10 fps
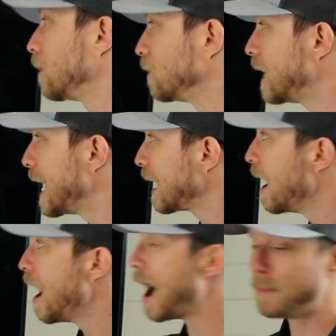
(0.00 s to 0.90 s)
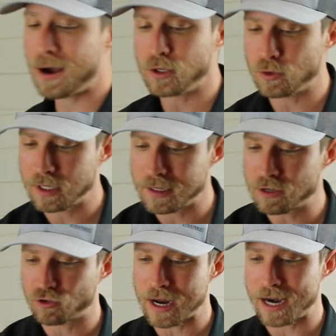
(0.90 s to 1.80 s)
are saying about using
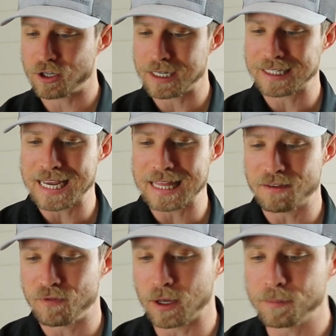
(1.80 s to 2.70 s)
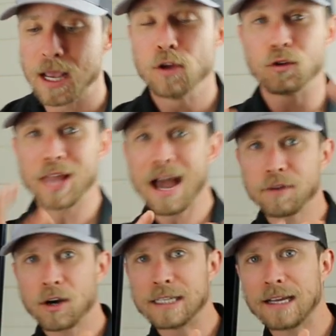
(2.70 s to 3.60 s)
these strategies in the field. So if you
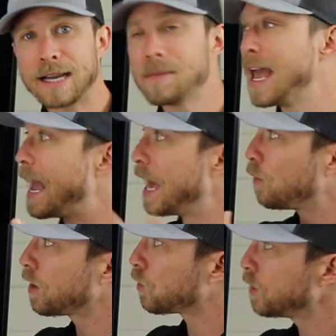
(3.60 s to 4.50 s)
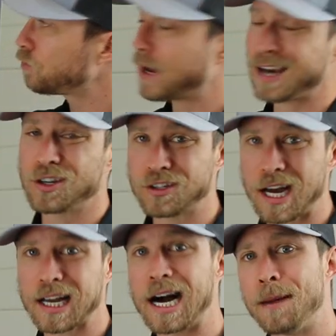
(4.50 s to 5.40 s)
haven't already done it, head over to the roof strategist
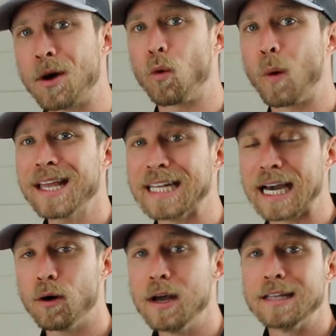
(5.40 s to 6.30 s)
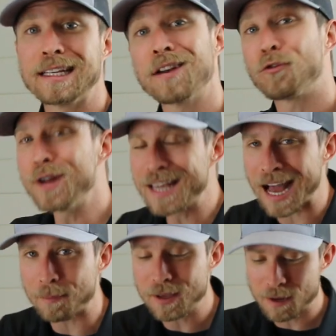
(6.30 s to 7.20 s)
dot com right now to get a free
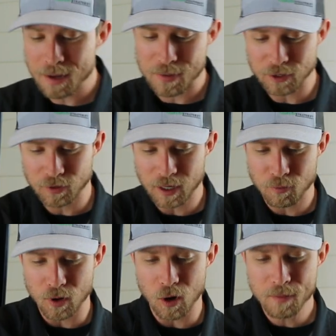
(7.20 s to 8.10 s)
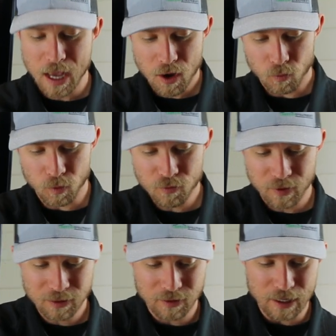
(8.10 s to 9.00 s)
copy of my Pitch Like a Pro
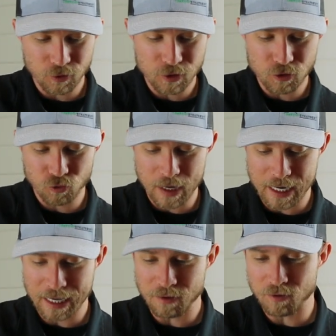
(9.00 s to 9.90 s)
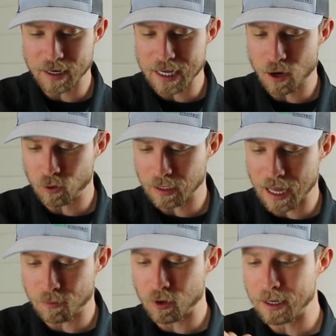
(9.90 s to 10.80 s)
Roofing Sales Training Video
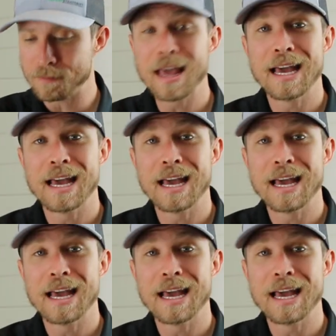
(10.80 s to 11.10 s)
Library.